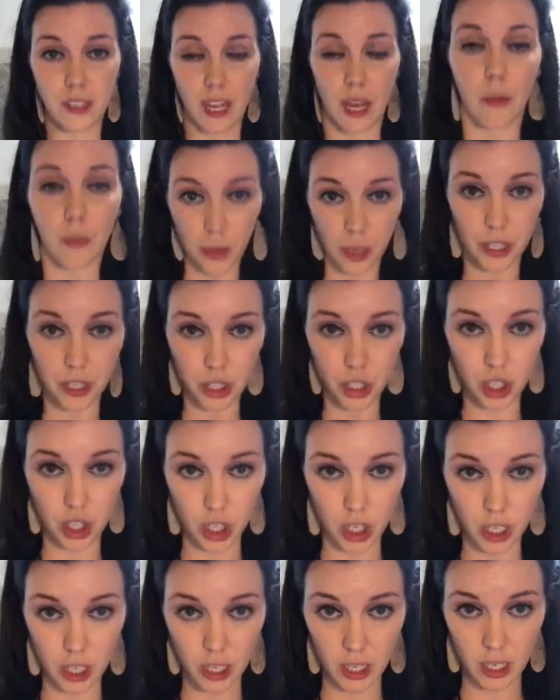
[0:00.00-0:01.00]
sandwich
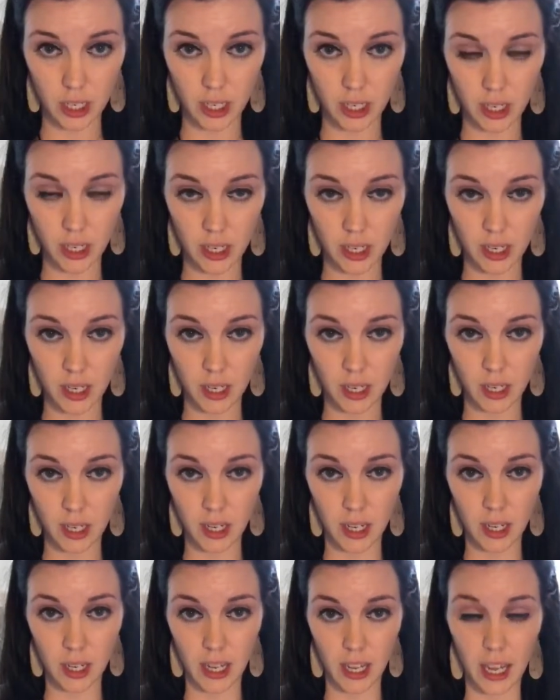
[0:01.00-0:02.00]

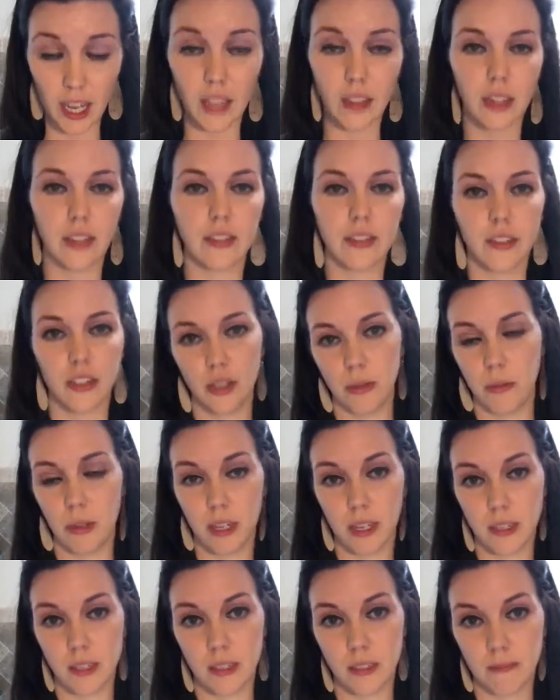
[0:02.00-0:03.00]
in less than 2
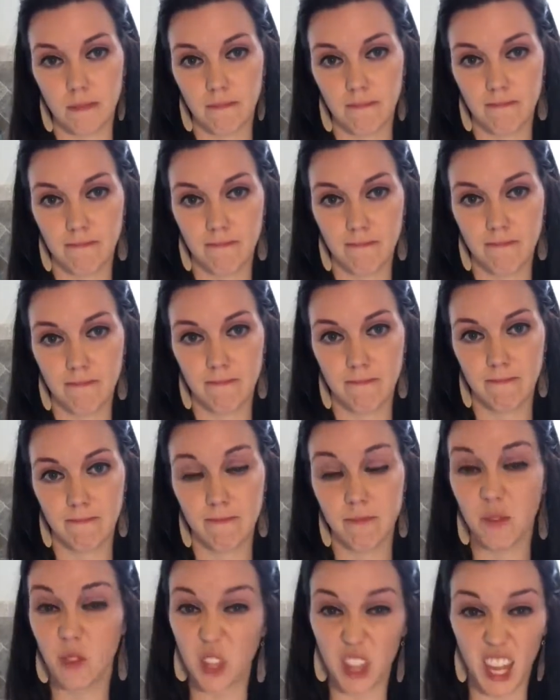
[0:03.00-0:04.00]
minutes
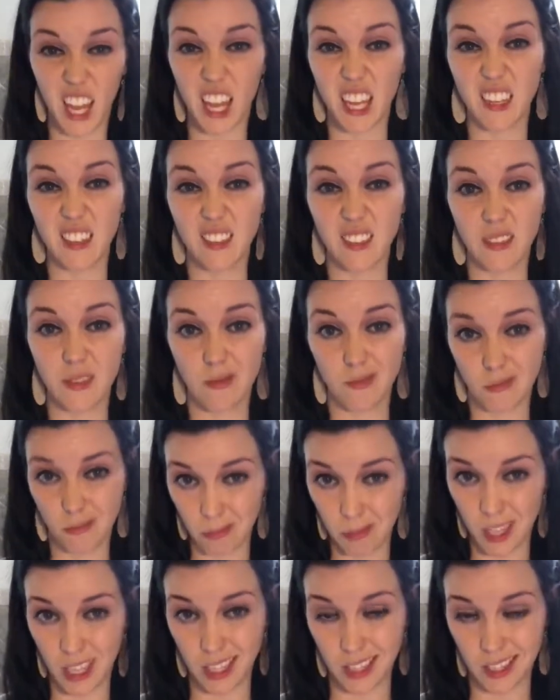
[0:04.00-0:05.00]
with eggs,
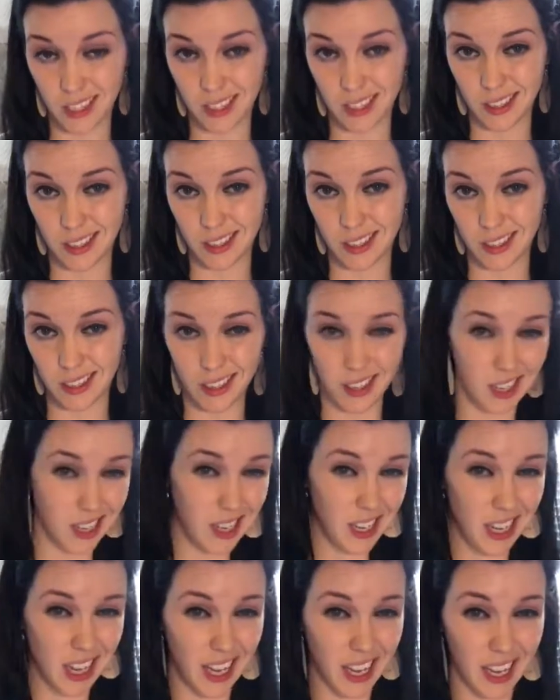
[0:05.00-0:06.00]
meat,
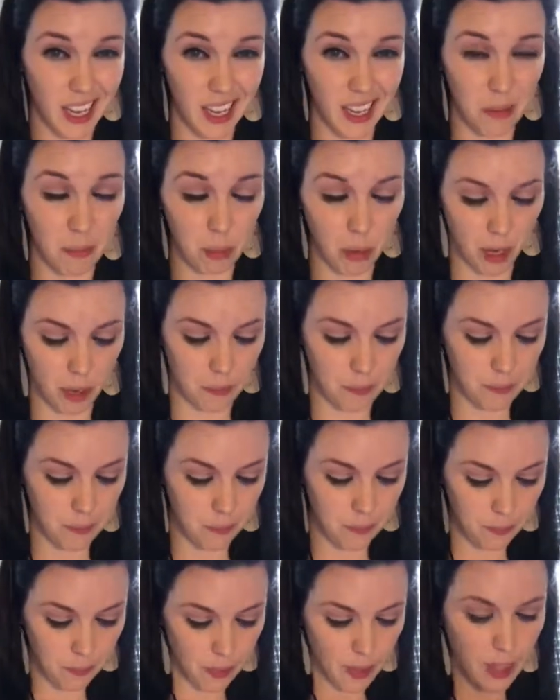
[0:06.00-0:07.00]
and bread.
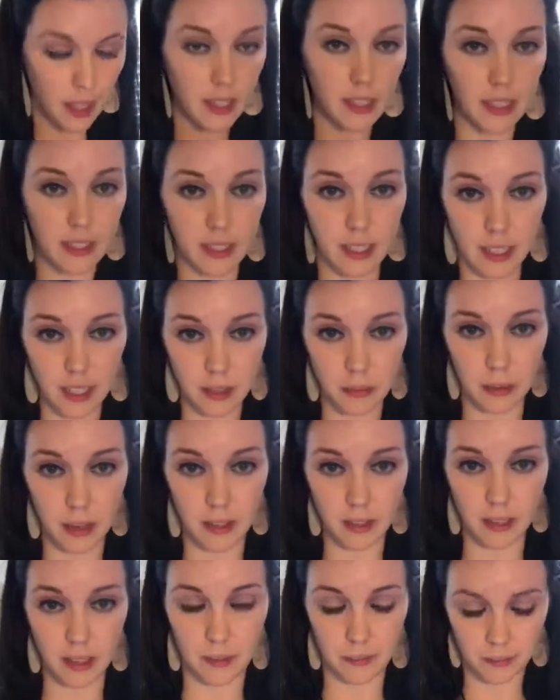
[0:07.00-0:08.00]
This thing is
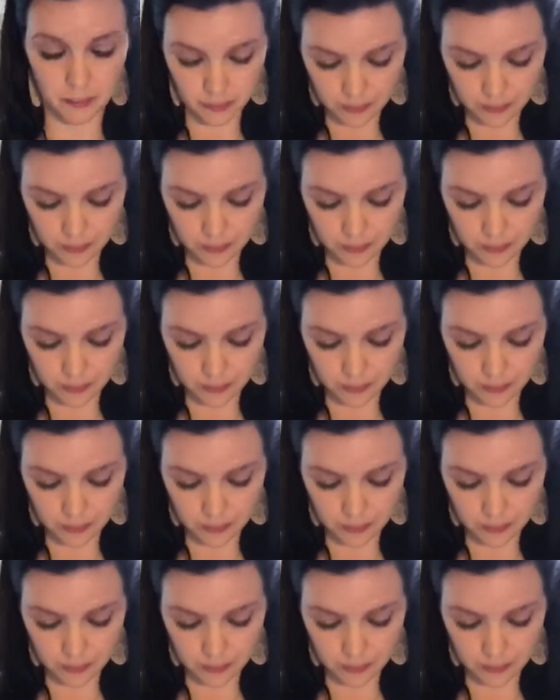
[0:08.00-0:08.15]
amazing.